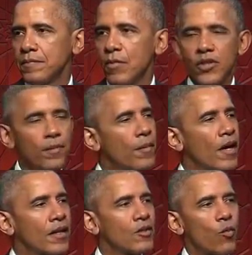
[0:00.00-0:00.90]
Muslim
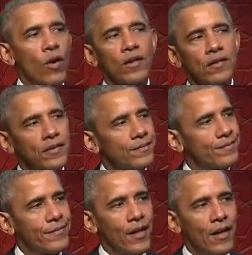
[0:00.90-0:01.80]
Americans worked
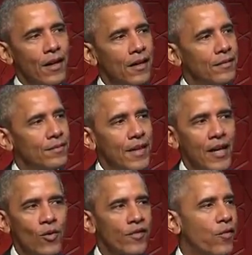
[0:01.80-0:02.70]
on
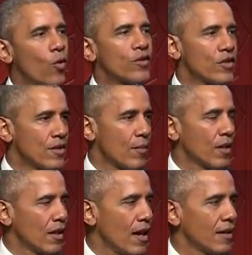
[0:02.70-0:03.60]
Henry Ford's
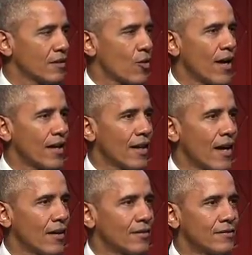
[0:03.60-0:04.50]
assembly line, cranking
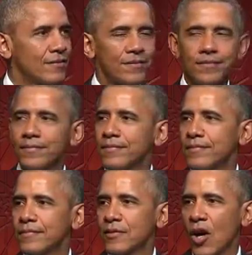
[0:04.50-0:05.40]
out
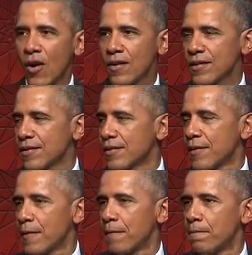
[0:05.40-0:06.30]
cars.
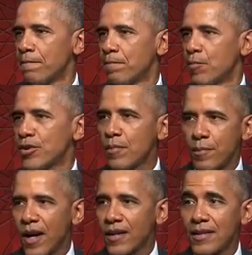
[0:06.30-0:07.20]
A
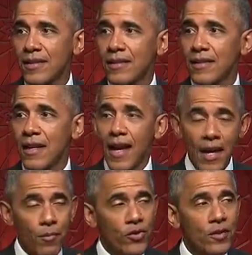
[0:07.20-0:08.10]

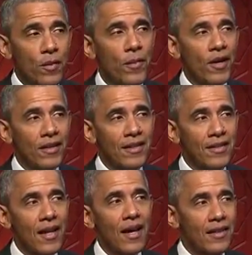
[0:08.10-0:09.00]
Muslim American
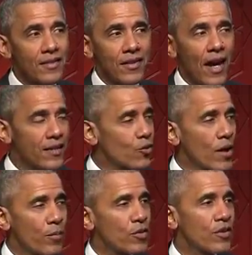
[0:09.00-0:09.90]
designed the
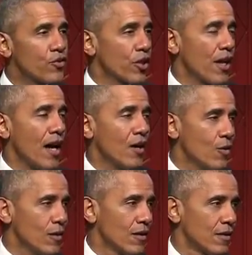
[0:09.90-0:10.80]
skyscrapers of Chicago.